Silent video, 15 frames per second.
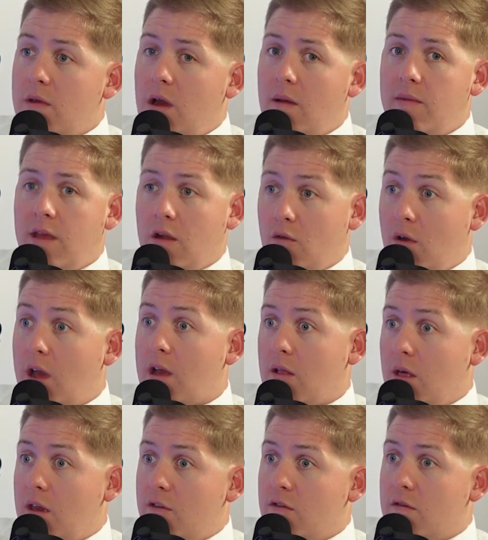There are
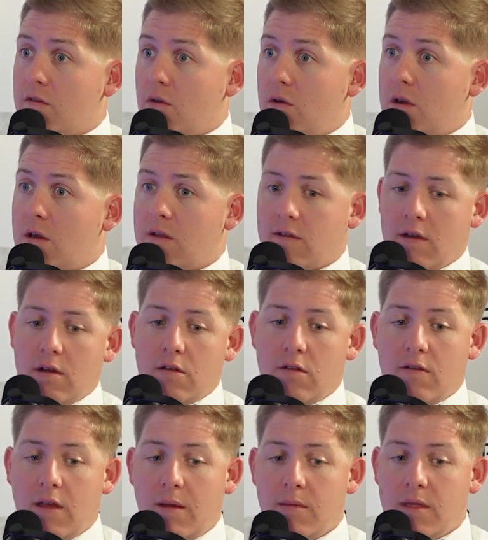regulations on it, as I
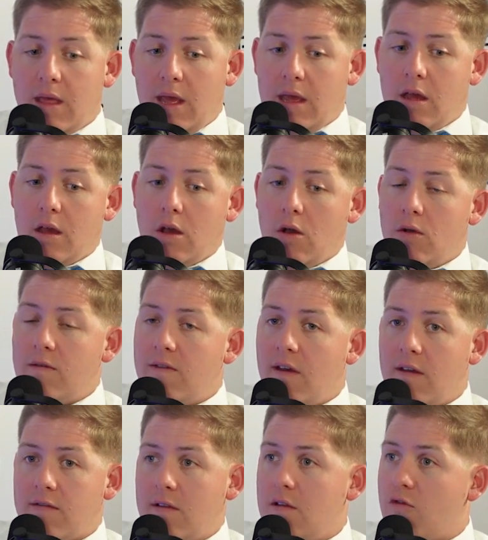understand, but they can go
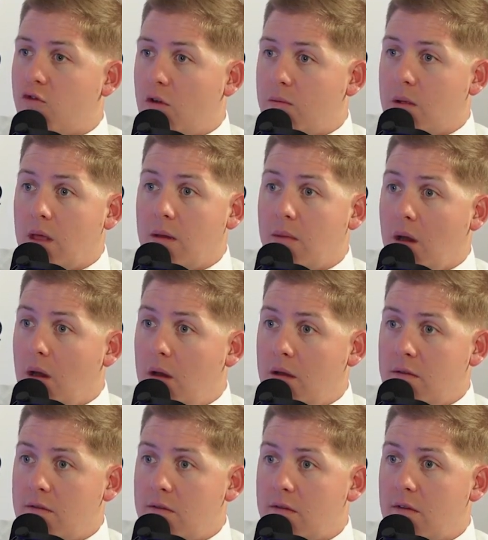invest it in AAA
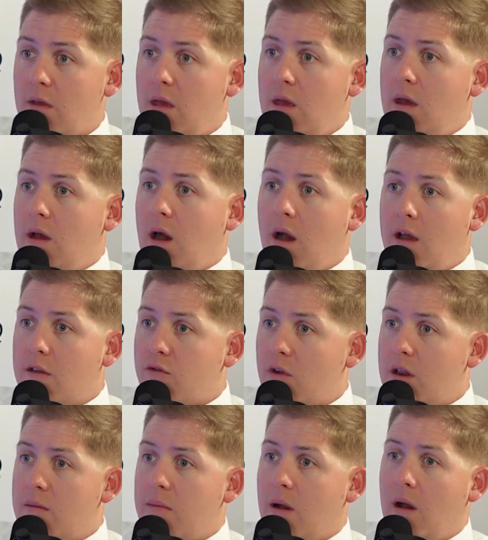bonds, highest
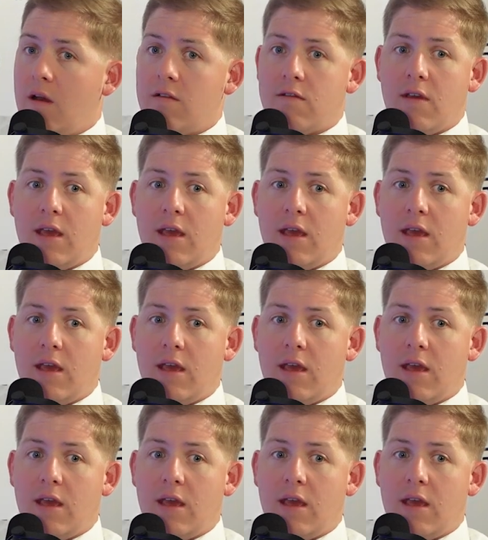rated bonds.